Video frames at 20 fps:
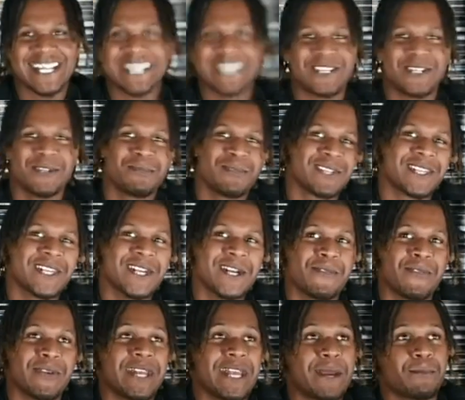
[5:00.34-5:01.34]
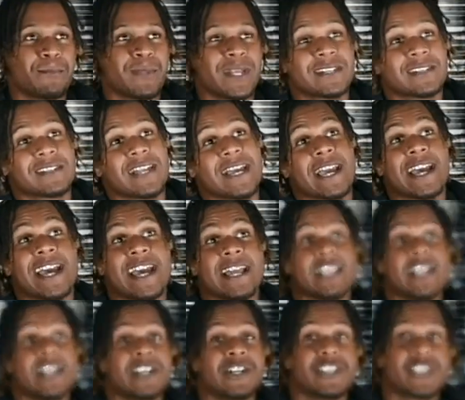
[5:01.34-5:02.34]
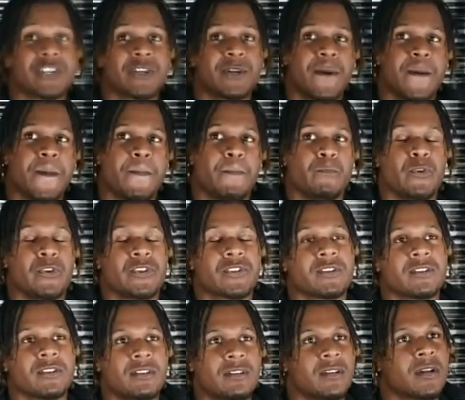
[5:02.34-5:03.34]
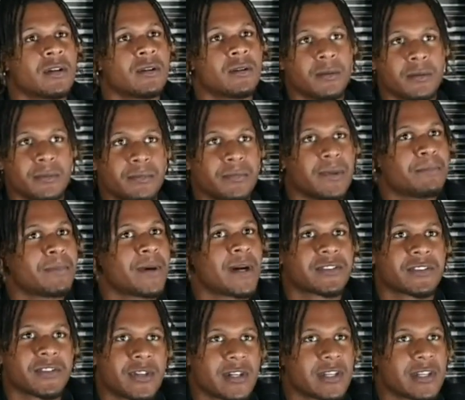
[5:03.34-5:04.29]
like stupid stuff, and then plus like at lunch, we used to beatbox